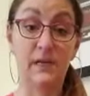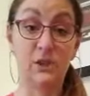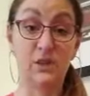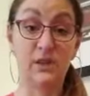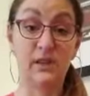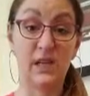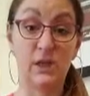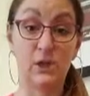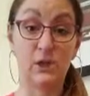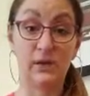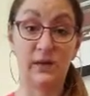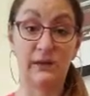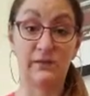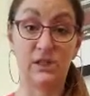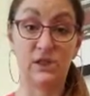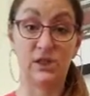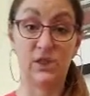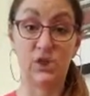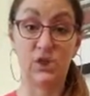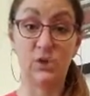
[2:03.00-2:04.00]
sure that you don't have
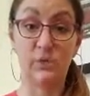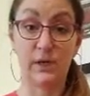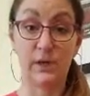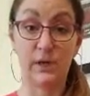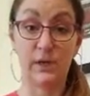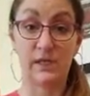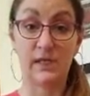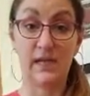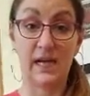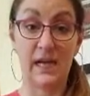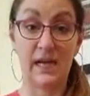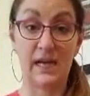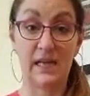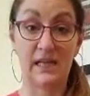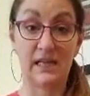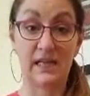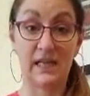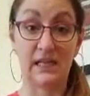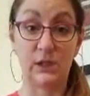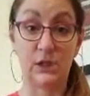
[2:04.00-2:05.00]
a super
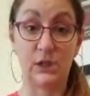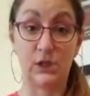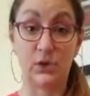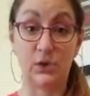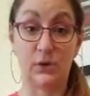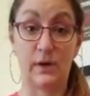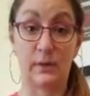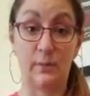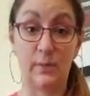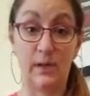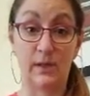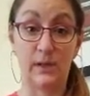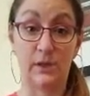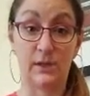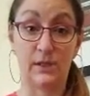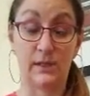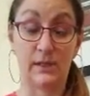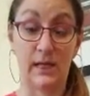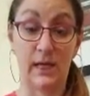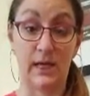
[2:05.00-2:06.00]
tight clenched grip on
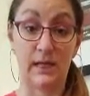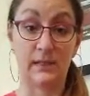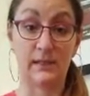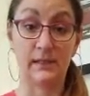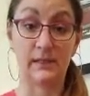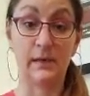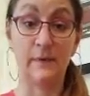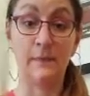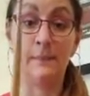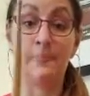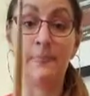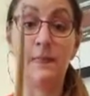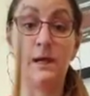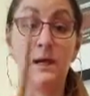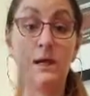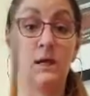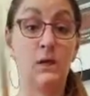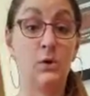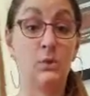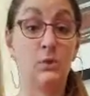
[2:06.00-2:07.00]
your sticks.
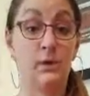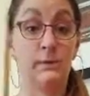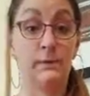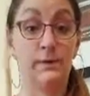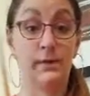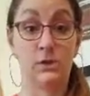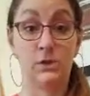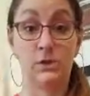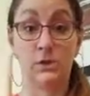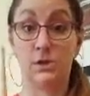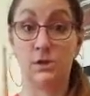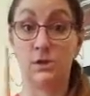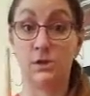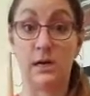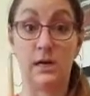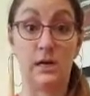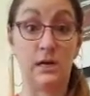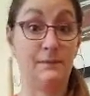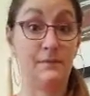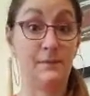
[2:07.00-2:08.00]
You want to make sure you're
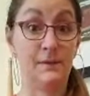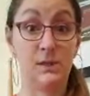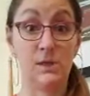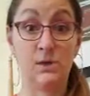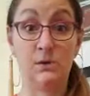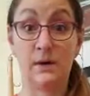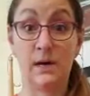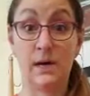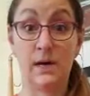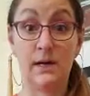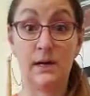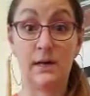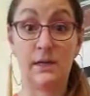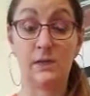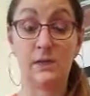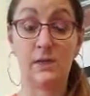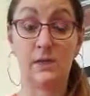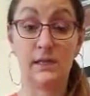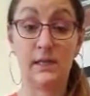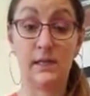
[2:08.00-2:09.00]
not up too high on
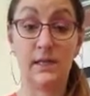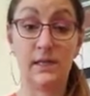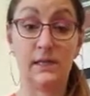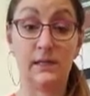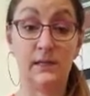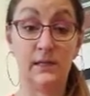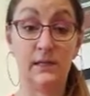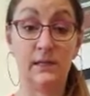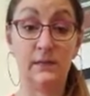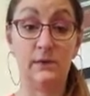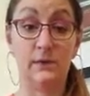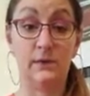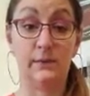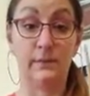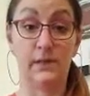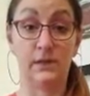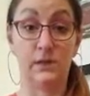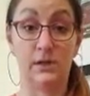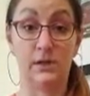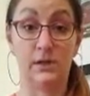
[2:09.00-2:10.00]
your sticks. You want
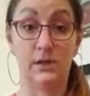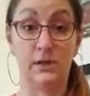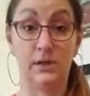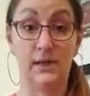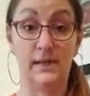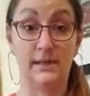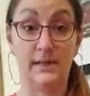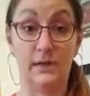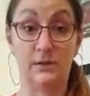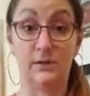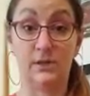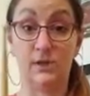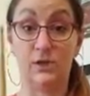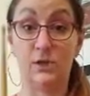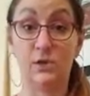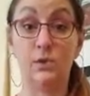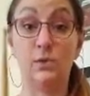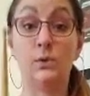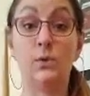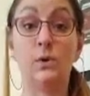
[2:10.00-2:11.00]
to make sure you're not down
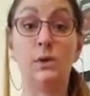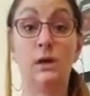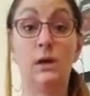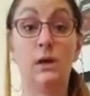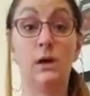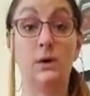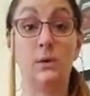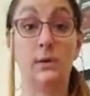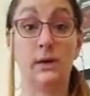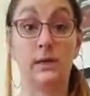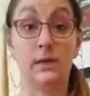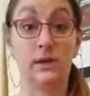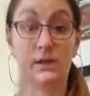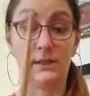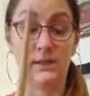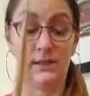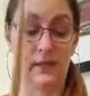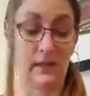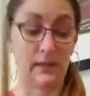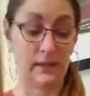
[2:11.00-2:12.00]
too low on your
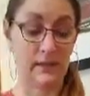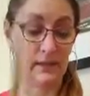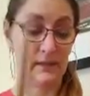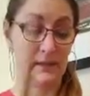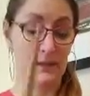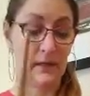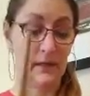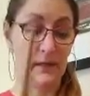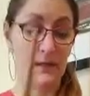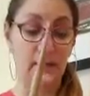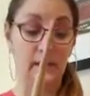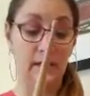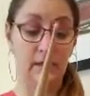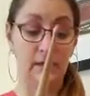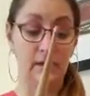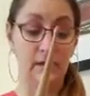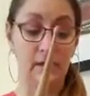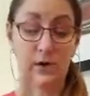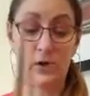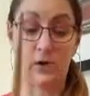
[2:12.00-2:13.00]
sticks.
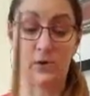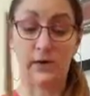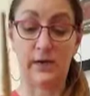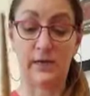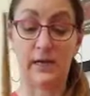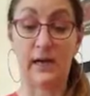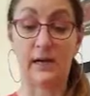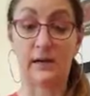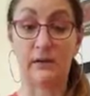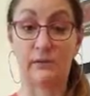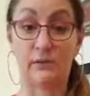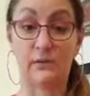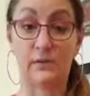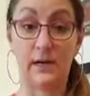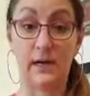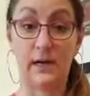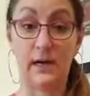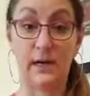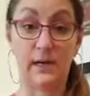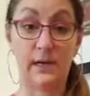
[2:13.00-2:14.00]
So again,
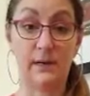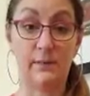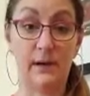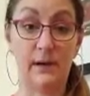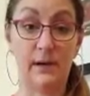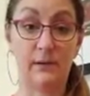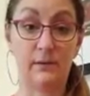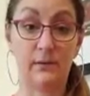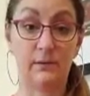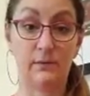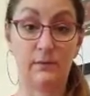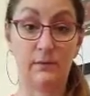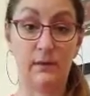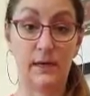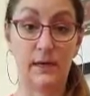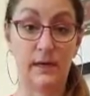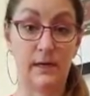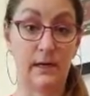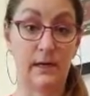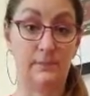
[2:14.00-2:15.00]
right about
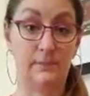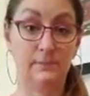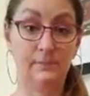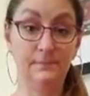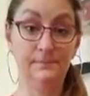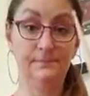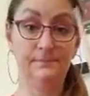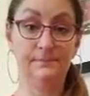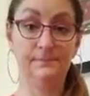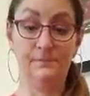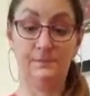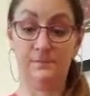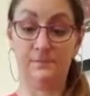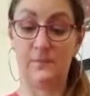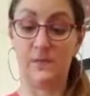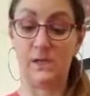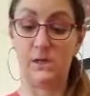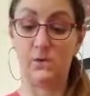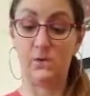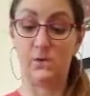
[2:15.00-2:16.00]
where
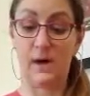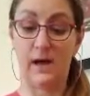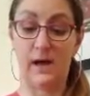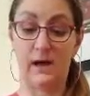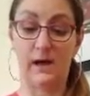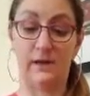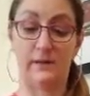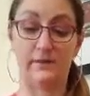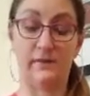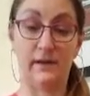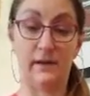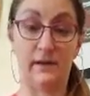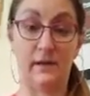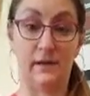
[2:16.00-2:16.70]
you have